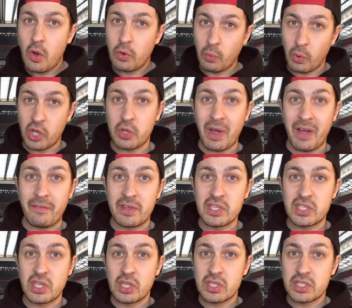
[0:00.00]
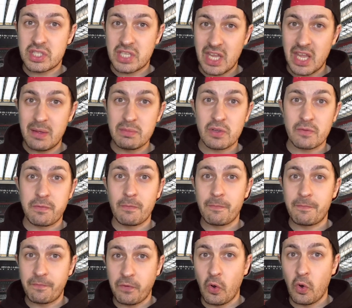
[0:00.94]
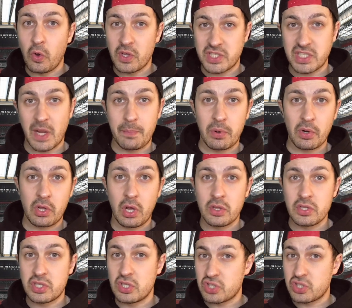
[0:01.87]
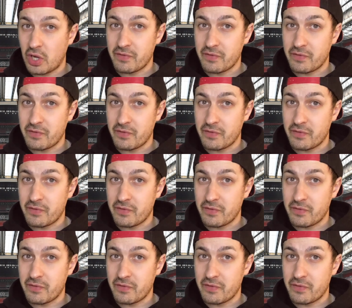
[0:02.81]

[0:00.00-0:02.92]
What you have is teams from four separate continents.